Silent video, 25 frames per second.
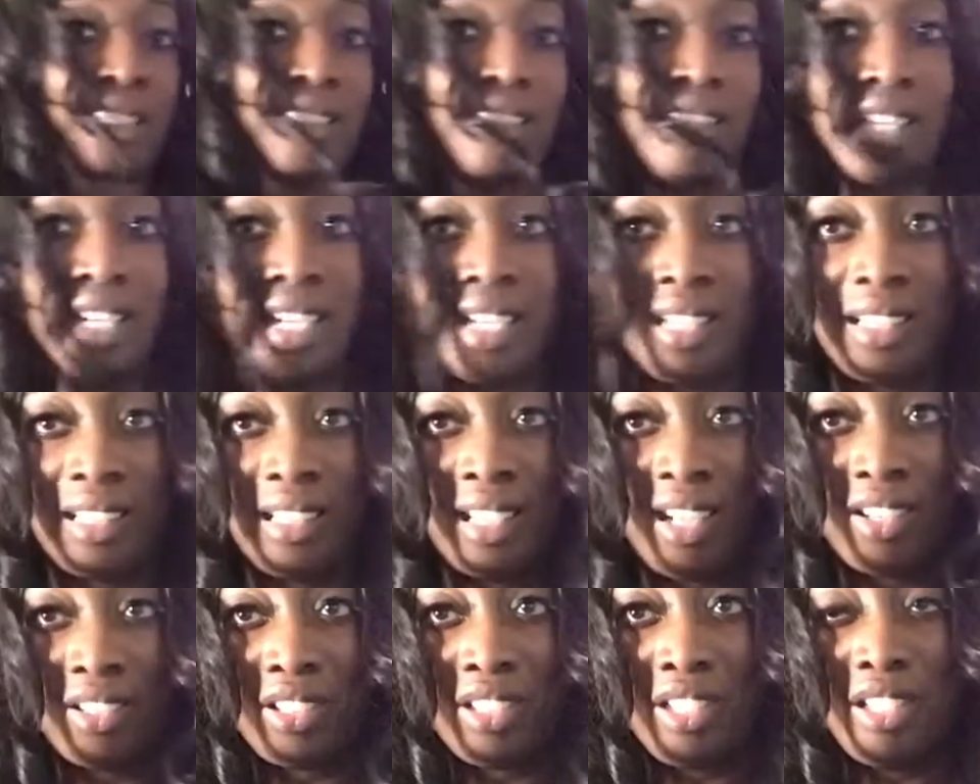all I had to
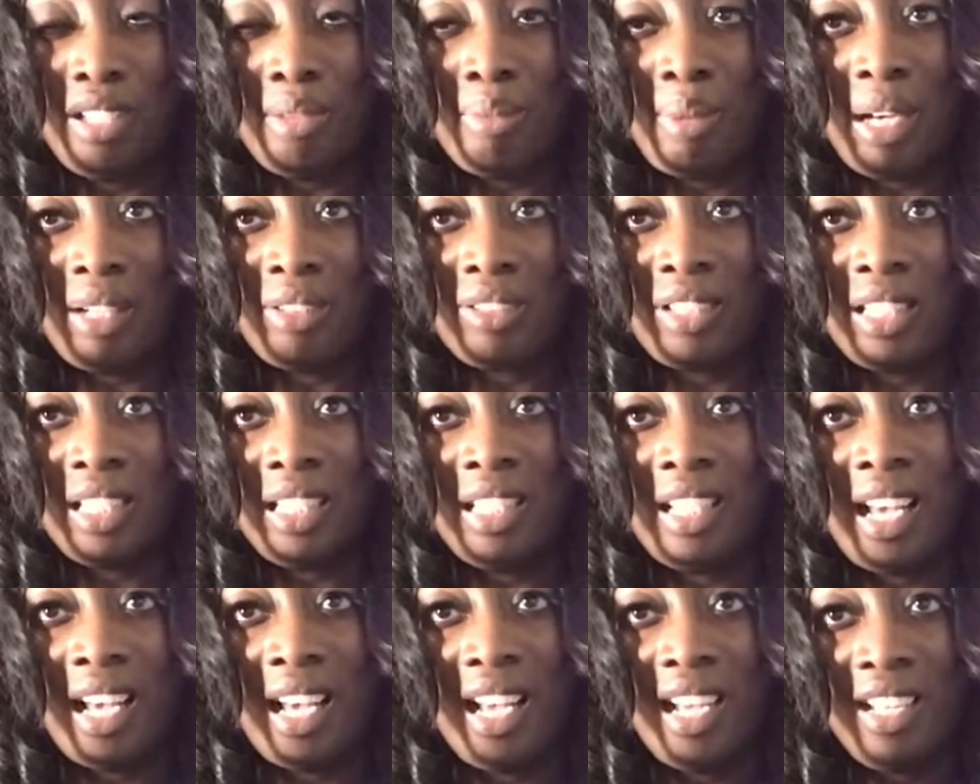talk to you about
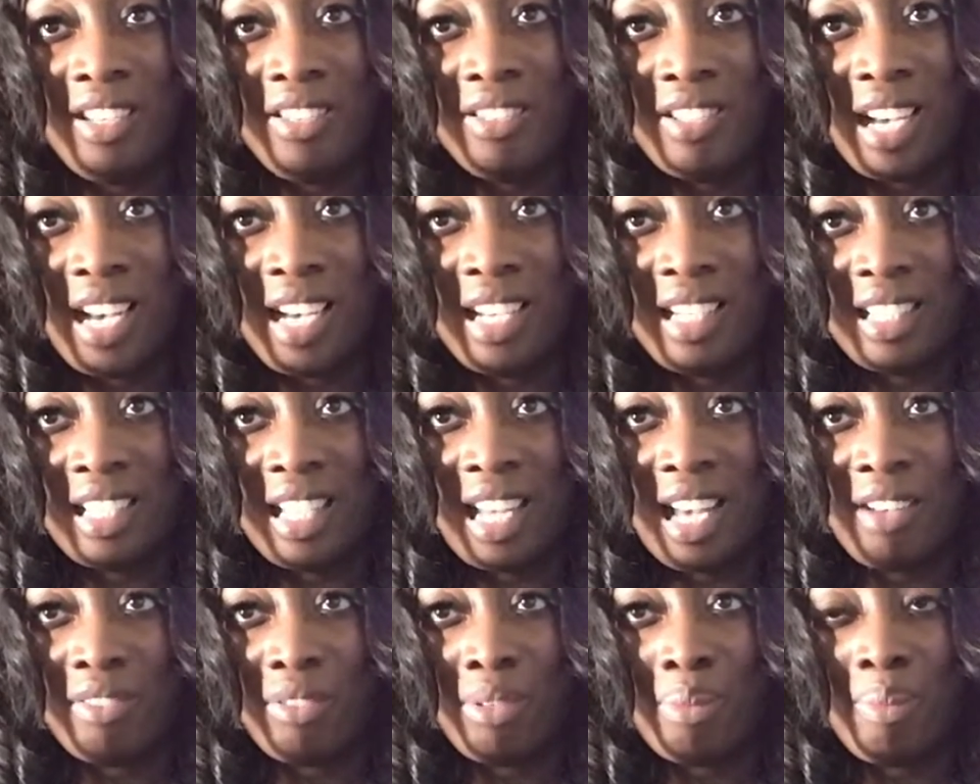today. You guys
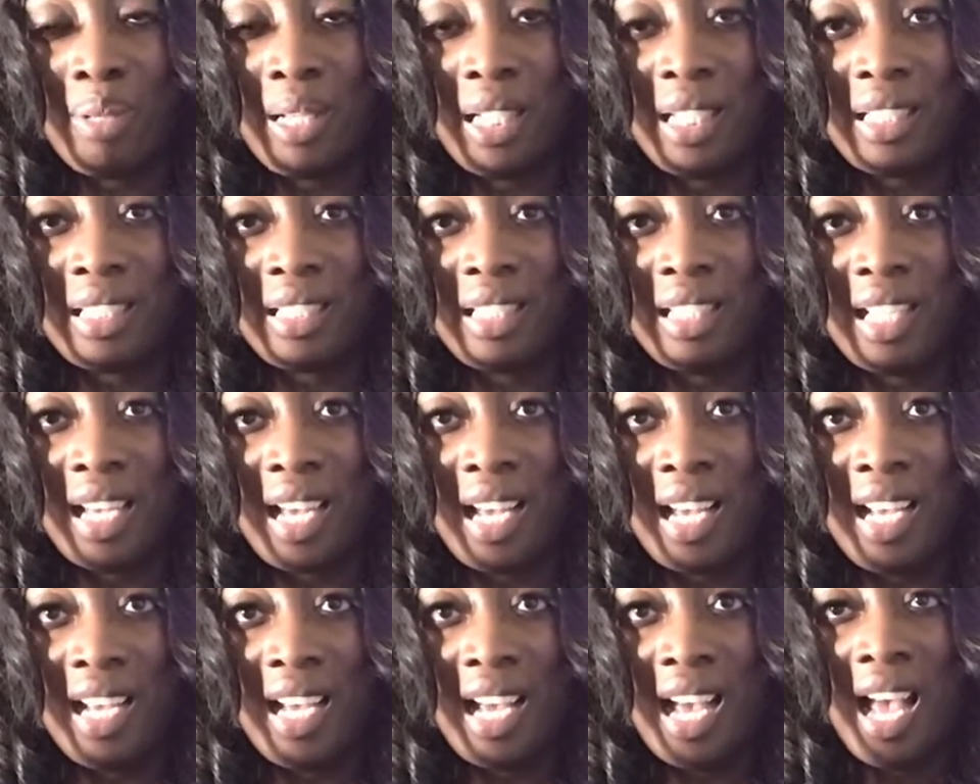have a blessed
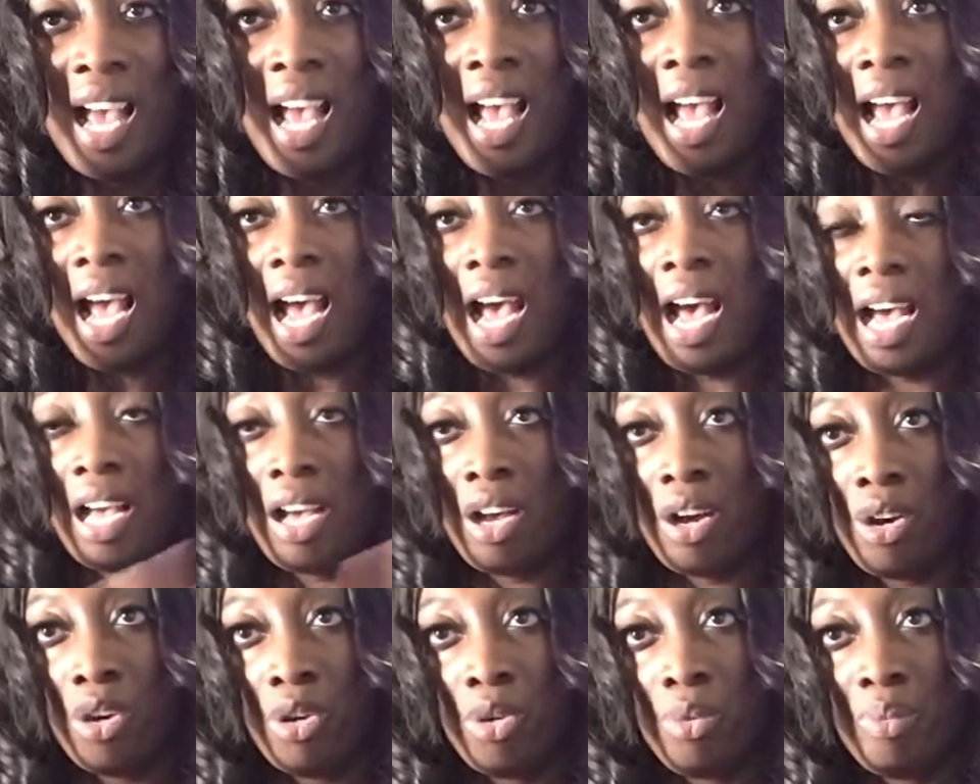day. I
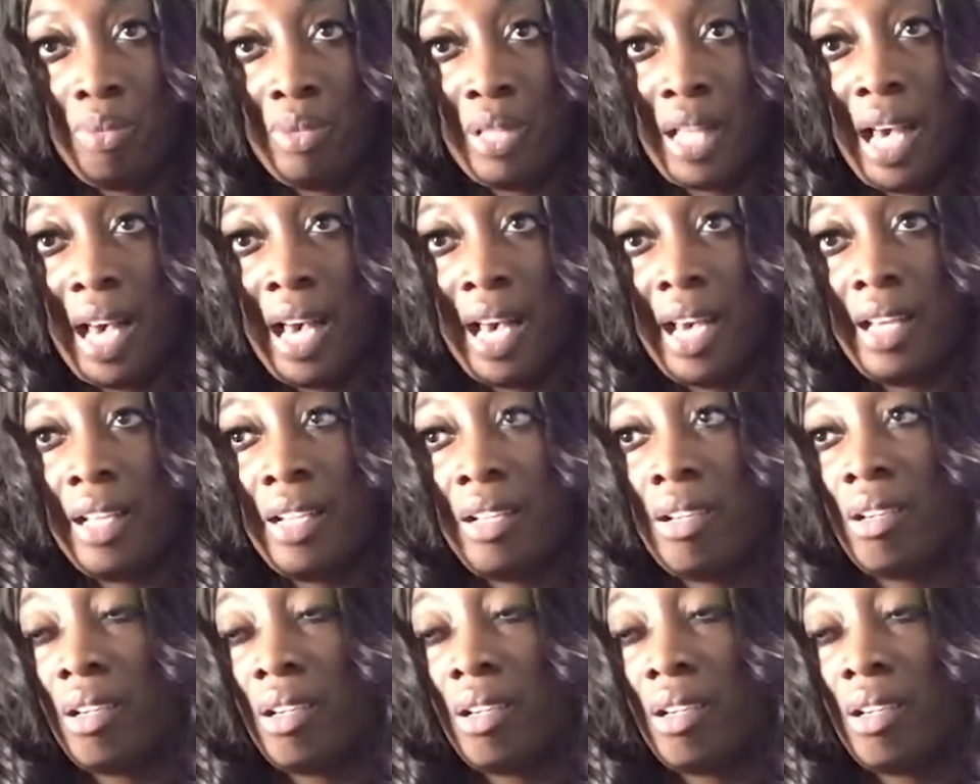hope that